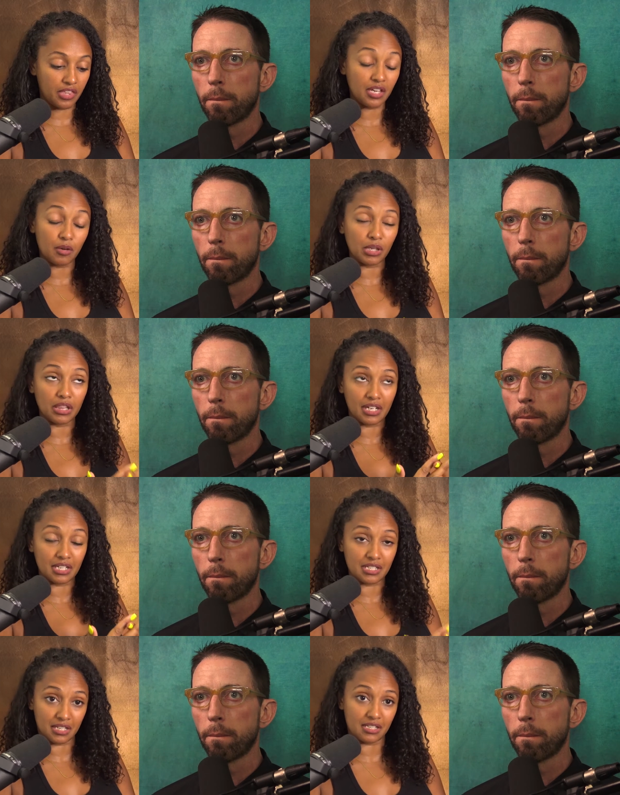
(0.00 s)
Speaker 1: I think we
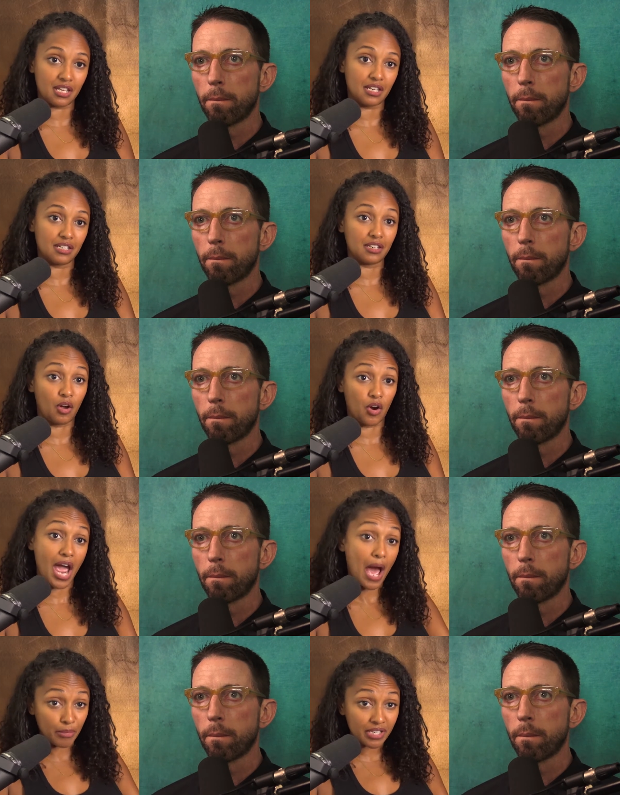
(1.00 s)
let it dictate
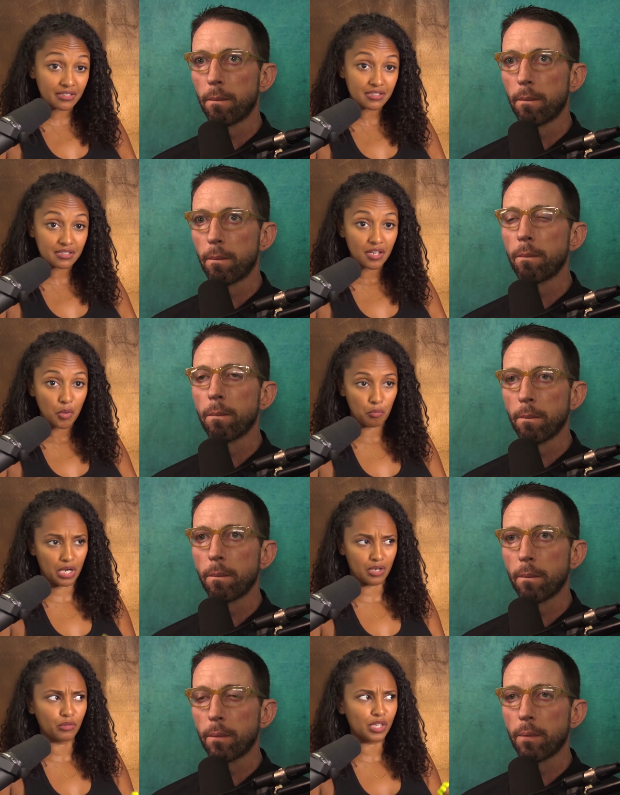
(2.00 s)
our habits,
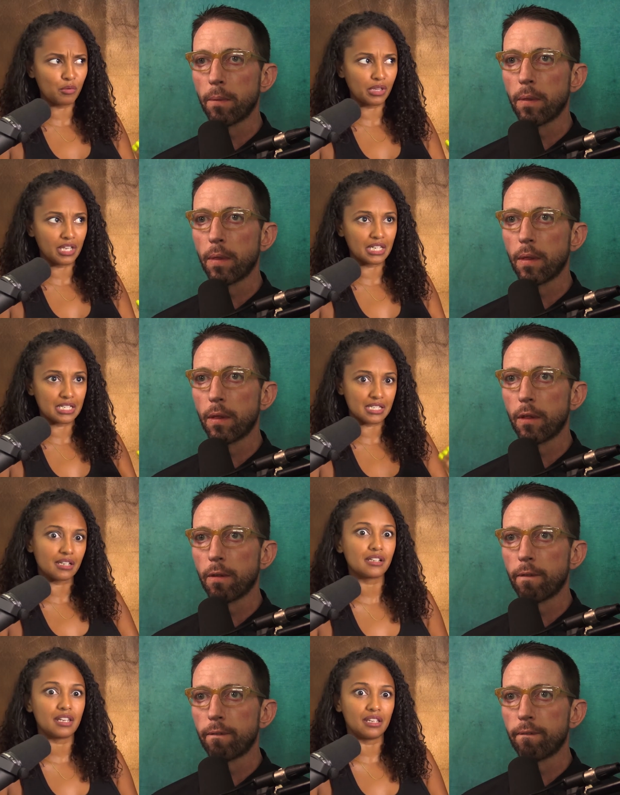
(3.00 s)
but I don't think we let it
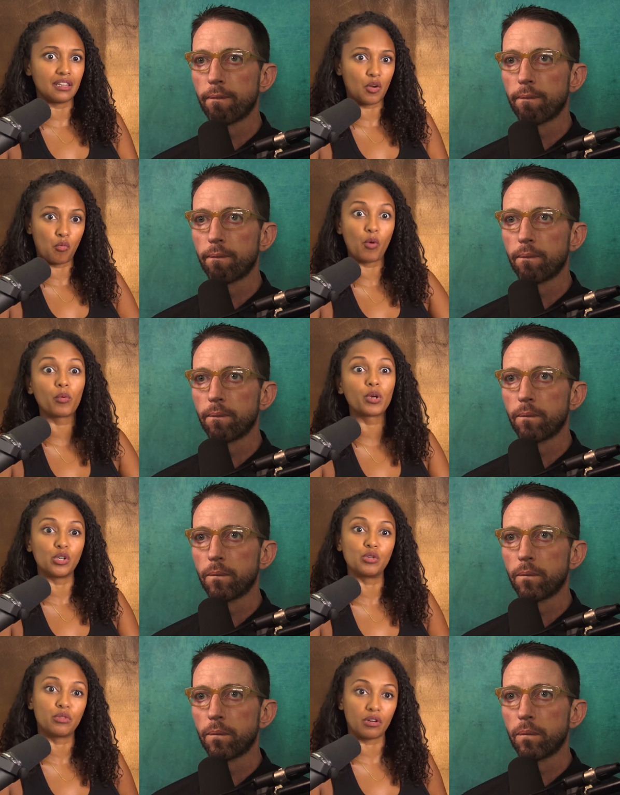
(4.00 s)
dictate like what we're
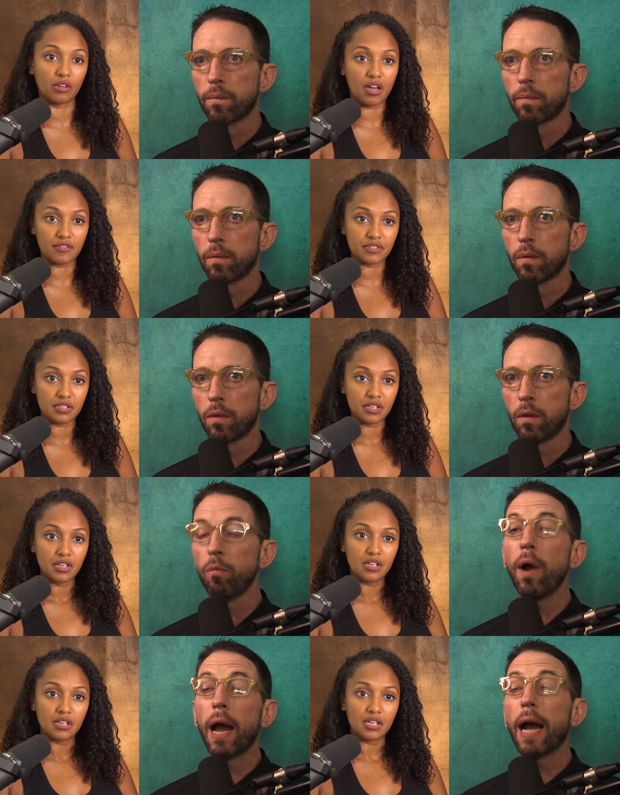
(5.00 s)
going to do with our lives.
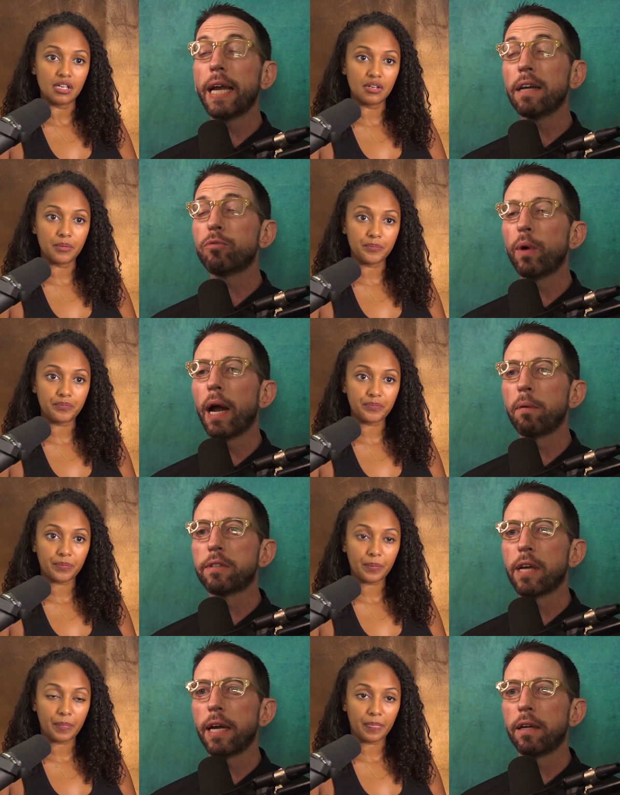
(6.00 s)
Speaker 2: Right. I guess what I
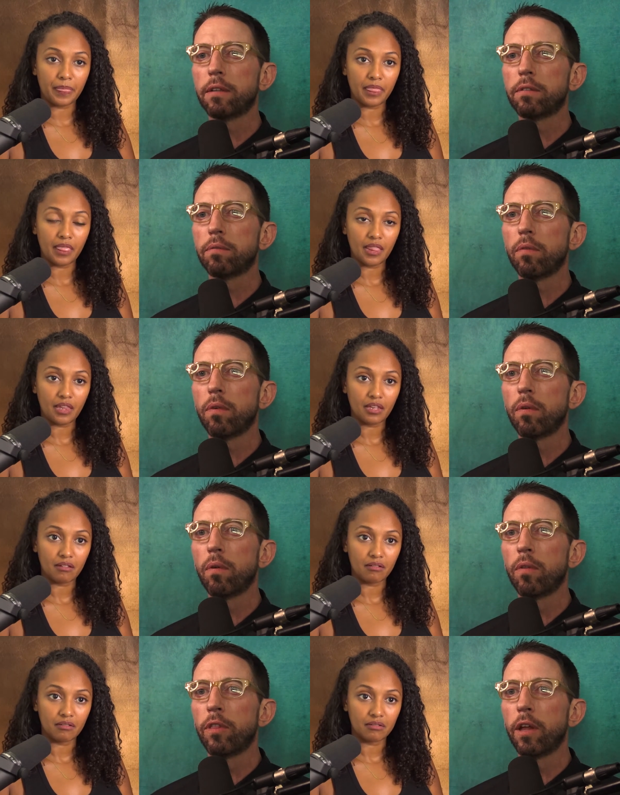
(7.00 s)
would say is
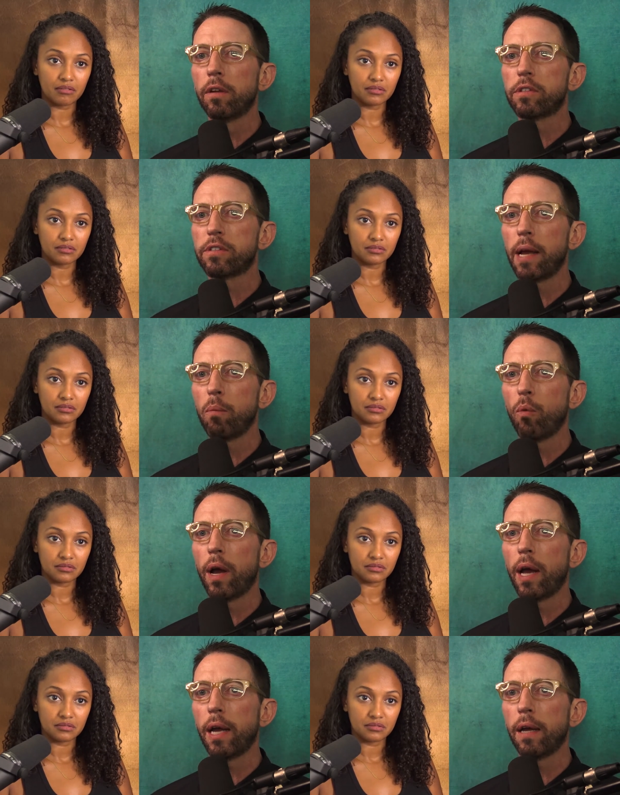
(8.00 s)
the same
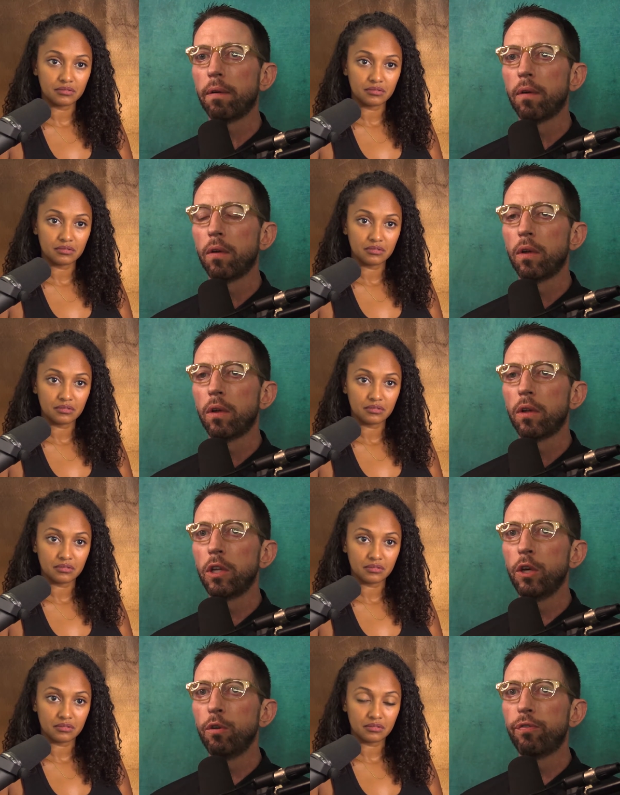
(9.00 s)
way
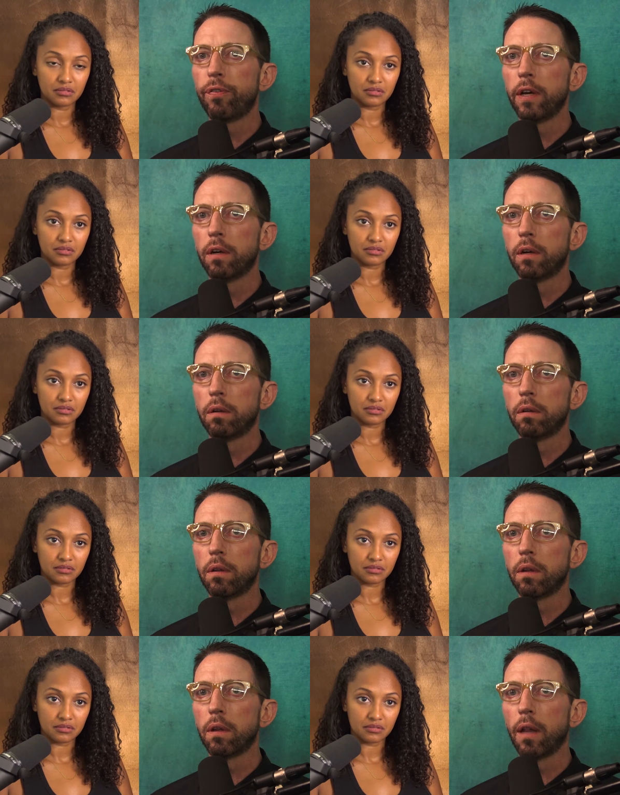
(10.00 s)
you
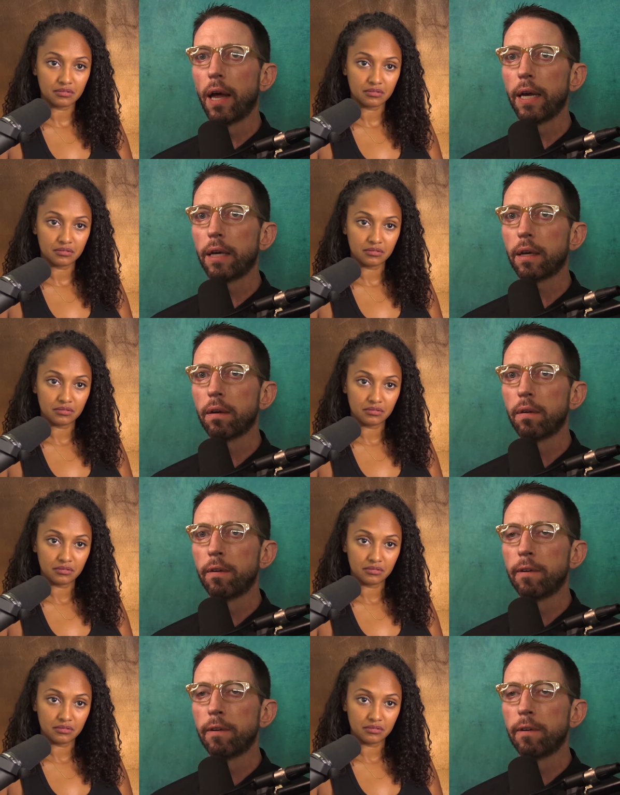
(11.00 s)
feel like